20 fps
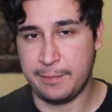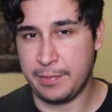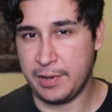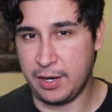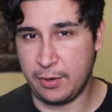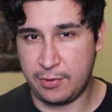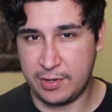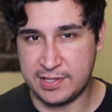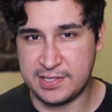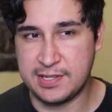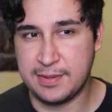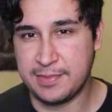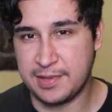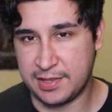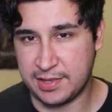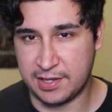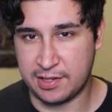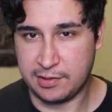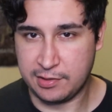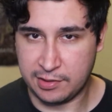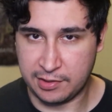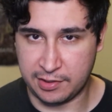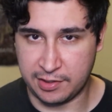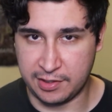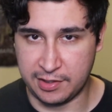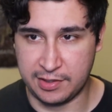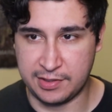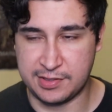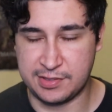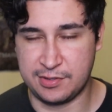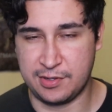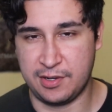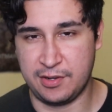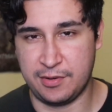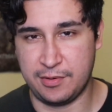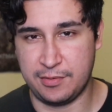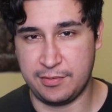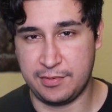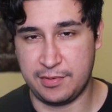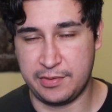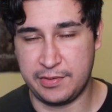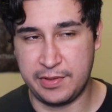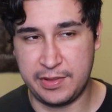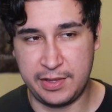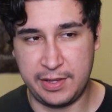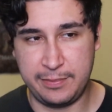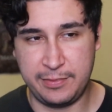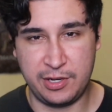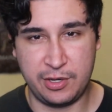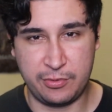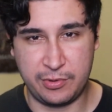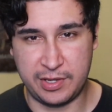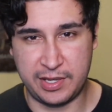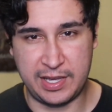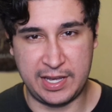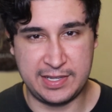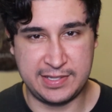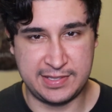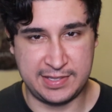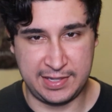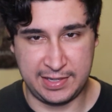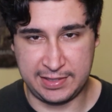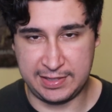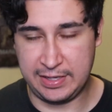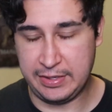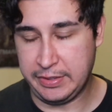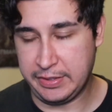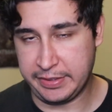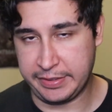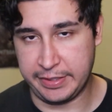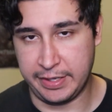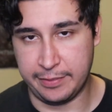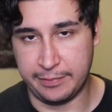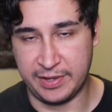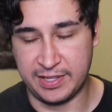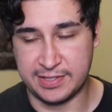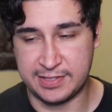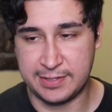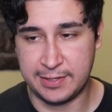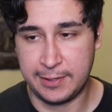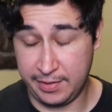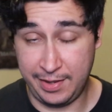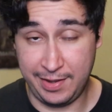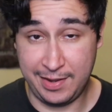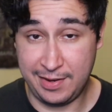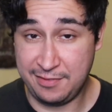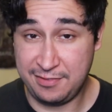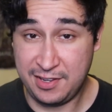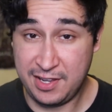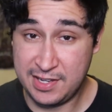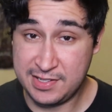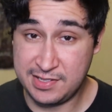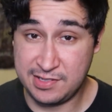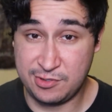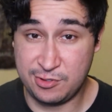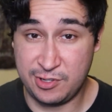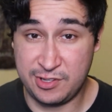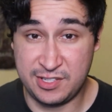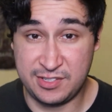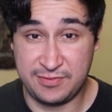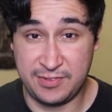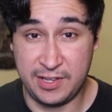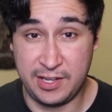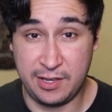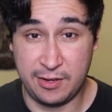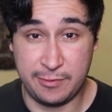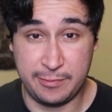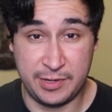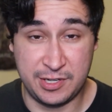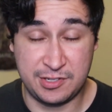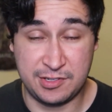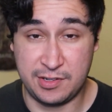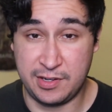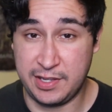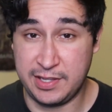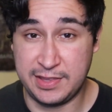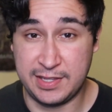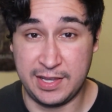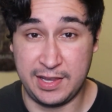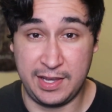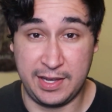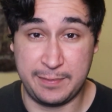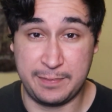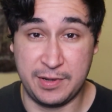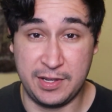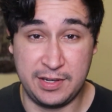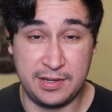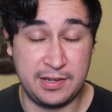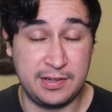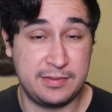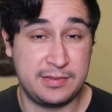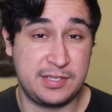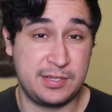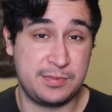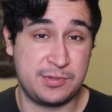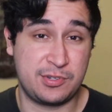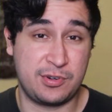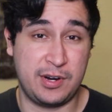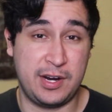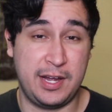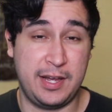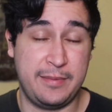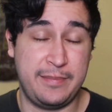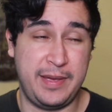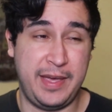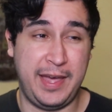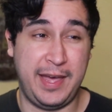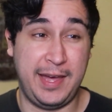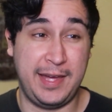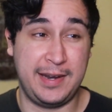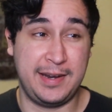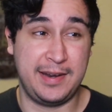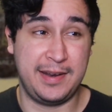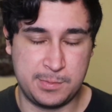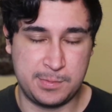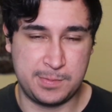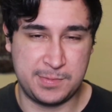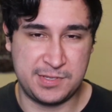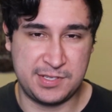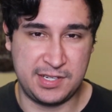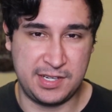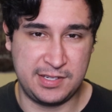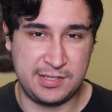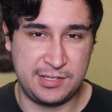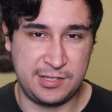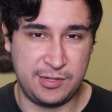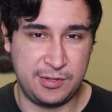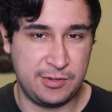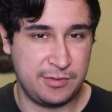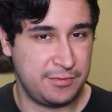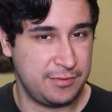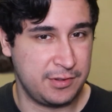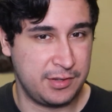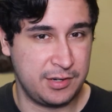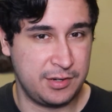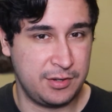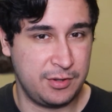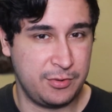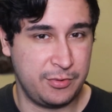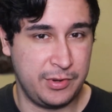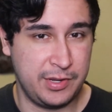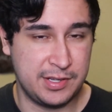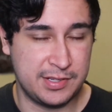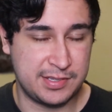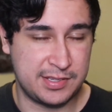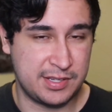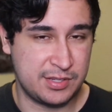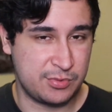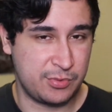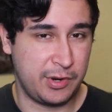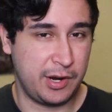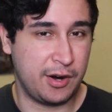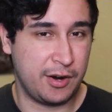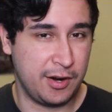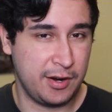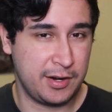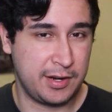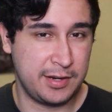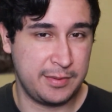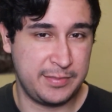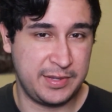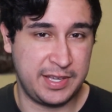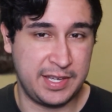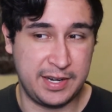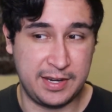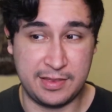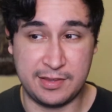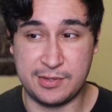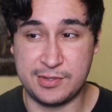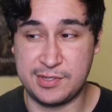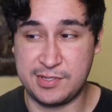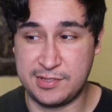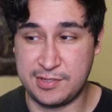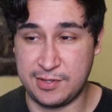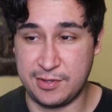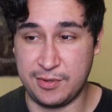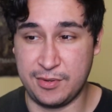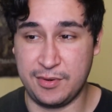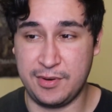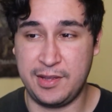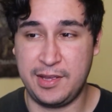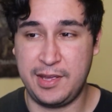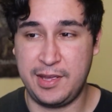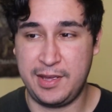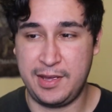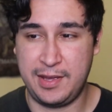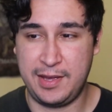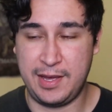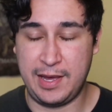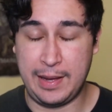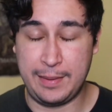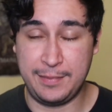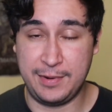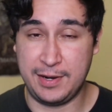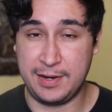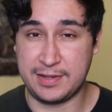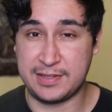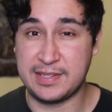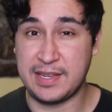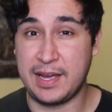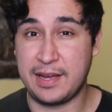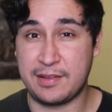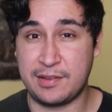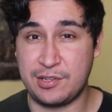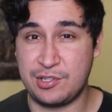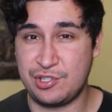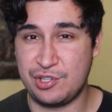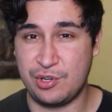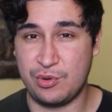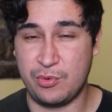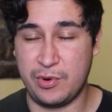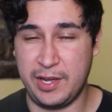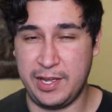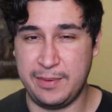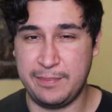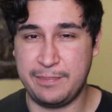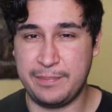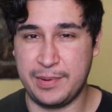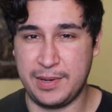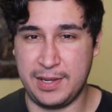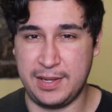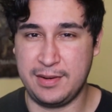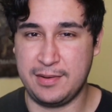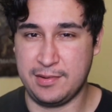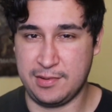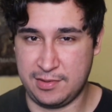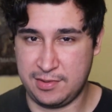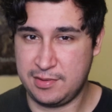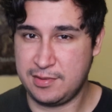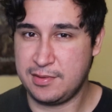but I want something that'll look good. So let me know what you guys think down in the comments. And if you guys enjoyed this video, make sure to hit the like button, subscribe, and stay tuned for the new wheels because we are going to be getting those soon. I'm not exactly sure when, but